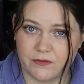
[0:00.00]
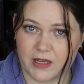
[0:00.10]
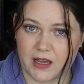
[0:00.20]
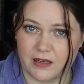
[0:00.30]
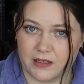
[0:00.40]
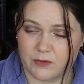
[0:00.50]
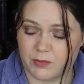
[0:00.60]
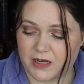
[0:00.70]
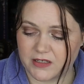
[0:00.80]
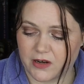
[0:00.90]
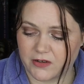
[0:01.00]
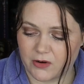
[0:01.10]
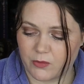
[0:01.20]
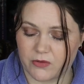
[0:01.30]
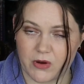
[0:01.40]
love the colours, but I don't
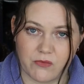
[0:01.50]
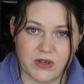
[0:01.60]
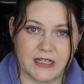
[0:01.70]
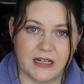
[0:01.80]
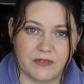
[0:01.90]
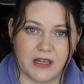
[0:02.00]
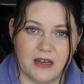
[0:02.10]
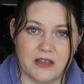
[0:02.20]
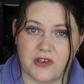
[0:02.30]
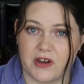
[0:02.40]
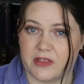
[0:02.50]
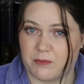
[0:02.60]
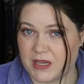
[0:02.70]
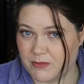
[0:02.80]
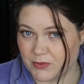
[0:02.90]
know whether I really love the colours on
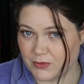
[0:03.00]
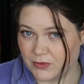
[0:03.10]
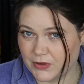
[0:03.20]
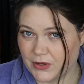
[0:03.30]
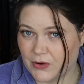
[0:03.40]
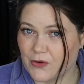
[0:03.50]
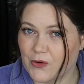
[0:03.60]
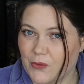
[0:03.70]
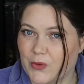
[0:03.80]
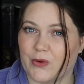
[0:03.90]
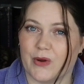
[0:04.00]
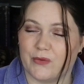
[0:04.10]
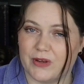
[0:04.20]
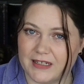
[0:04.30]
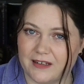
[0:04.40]
other people, or whether I
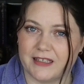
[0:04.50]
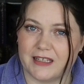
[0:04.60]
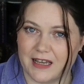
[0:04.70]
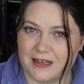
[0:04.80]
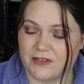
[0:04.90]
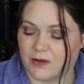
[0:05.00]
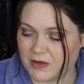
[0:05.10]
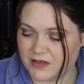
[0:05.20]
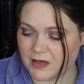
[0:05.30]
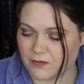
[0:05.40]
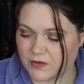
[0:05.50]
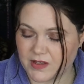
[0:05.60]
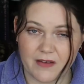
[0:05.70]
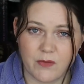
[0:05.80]
really like the colours on myself, because I